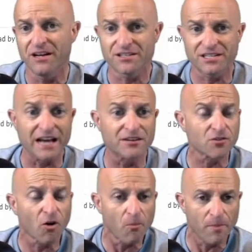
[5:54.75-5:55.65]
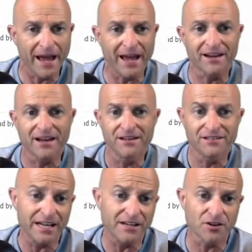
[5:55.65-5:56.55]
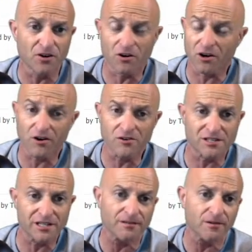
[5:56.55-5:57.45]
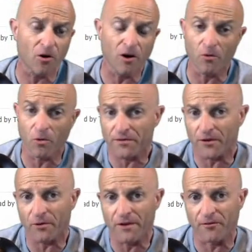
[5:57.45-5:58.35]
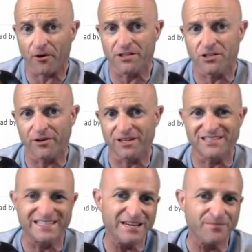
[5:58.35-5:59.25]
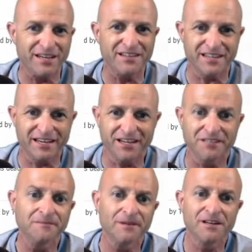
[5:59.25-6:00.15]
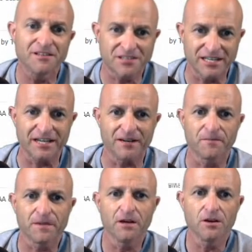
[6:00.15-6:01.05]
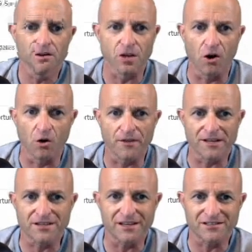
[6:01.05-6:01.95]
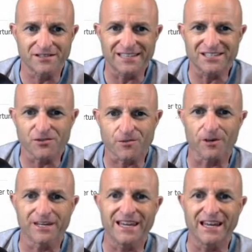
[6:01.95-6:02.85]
central bank digital currency, or what they're referring to as CBDC. So this is really key.